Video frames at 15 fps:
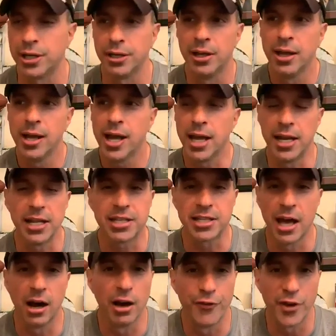And, and it's
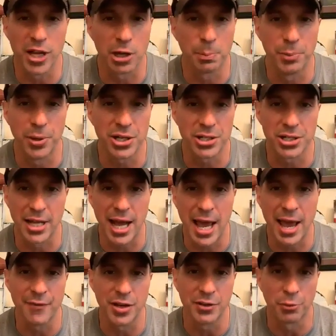an elevator pitch that I
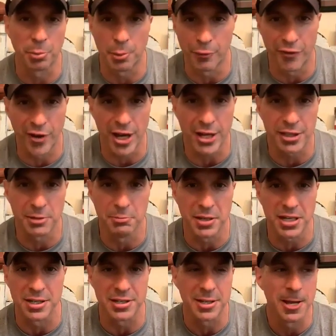haven't even perfected,
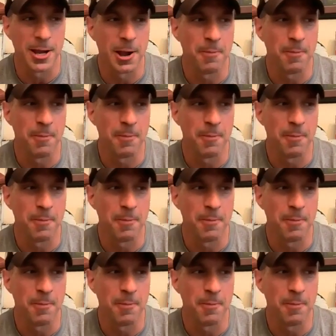because